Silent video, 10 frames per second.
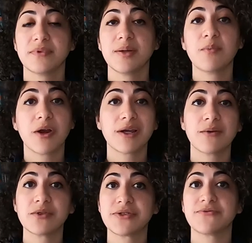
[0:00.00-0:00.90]
The
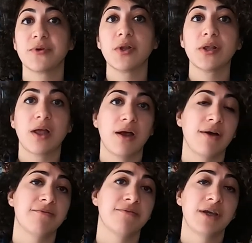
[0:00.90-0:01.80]
market was full
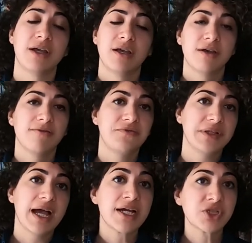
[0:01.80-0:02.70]
of
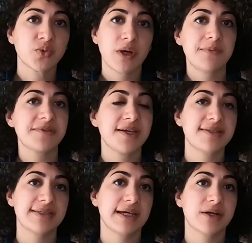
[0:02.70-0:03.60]
flash
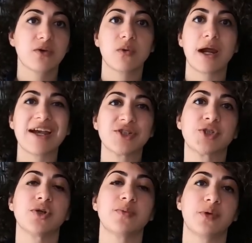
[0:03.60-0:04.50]
websites that
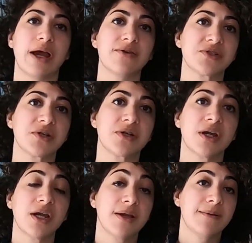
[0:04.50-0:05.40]
crashed your
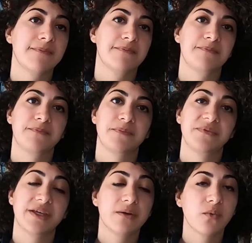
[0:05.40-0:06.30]
browser,
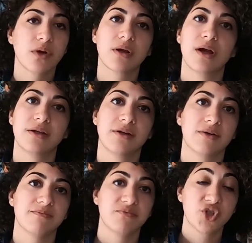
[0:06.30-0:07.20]
didn't work on
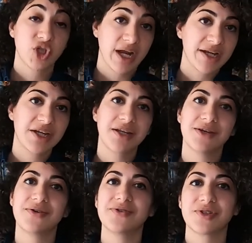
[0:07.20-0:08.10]
your shiny
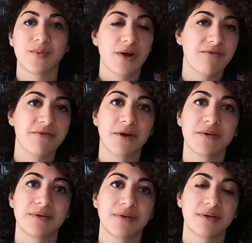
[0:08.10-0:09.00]
new
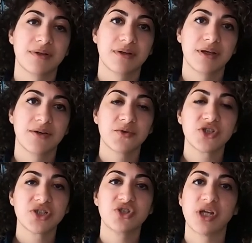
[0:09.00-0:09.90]
smartphone, and were
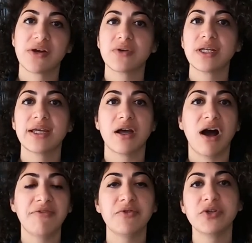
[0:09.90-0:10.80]
just generally an
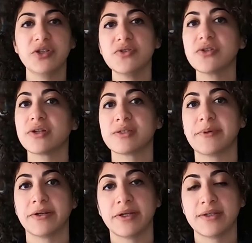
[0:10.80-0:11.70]
awful user
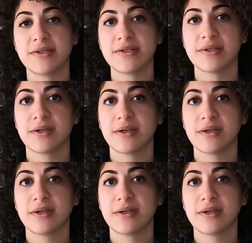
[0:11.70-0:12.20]
experience.